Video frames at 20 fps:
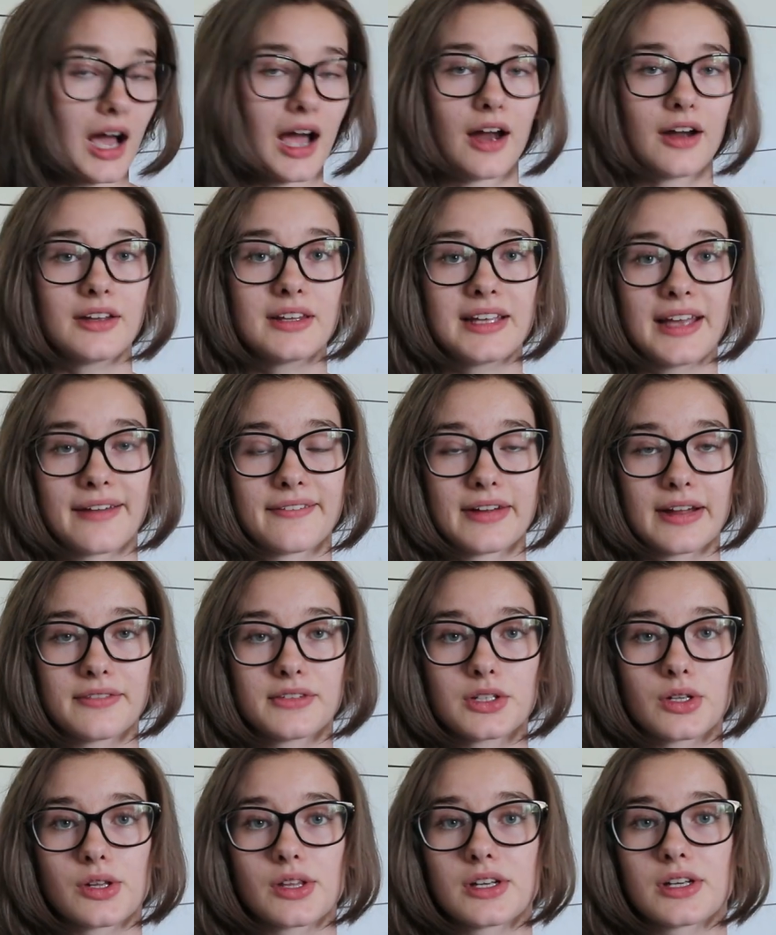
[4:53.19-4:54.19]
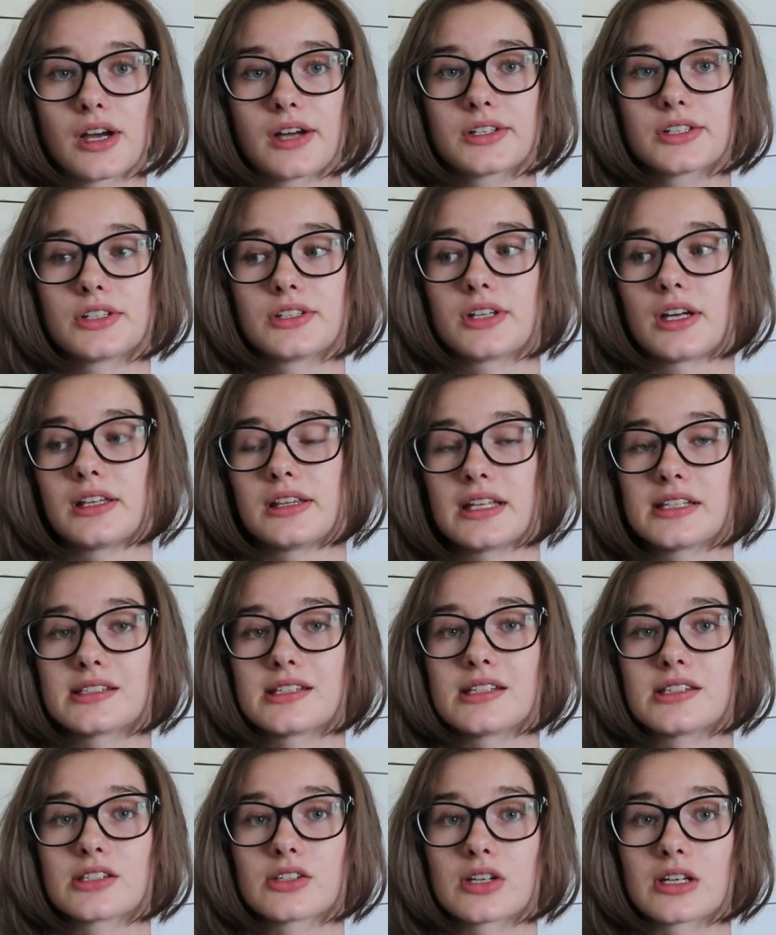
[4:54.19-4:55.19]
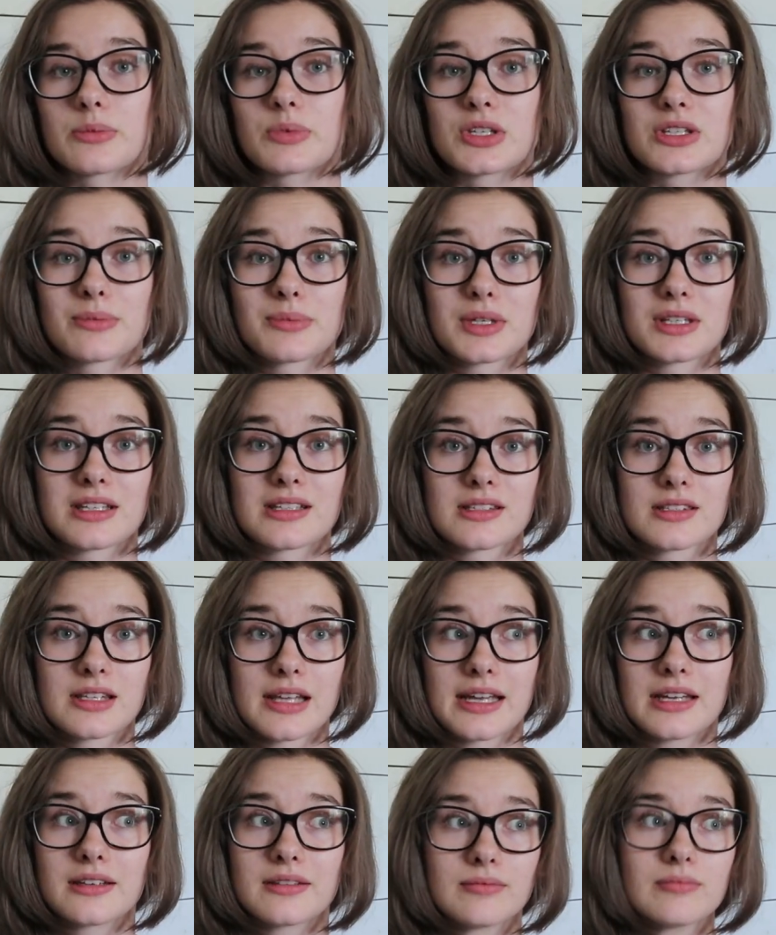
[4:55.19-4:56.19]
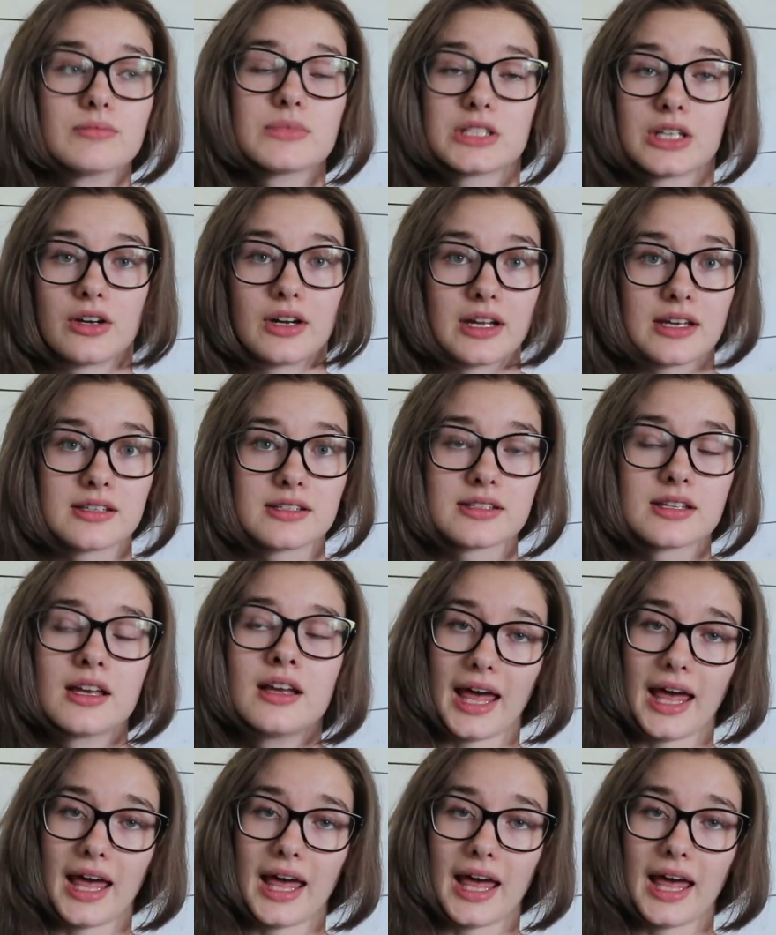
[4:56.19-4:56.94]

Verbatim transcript: I hardly ever have to go to the doctor, not unless it's going to be something that's like serious.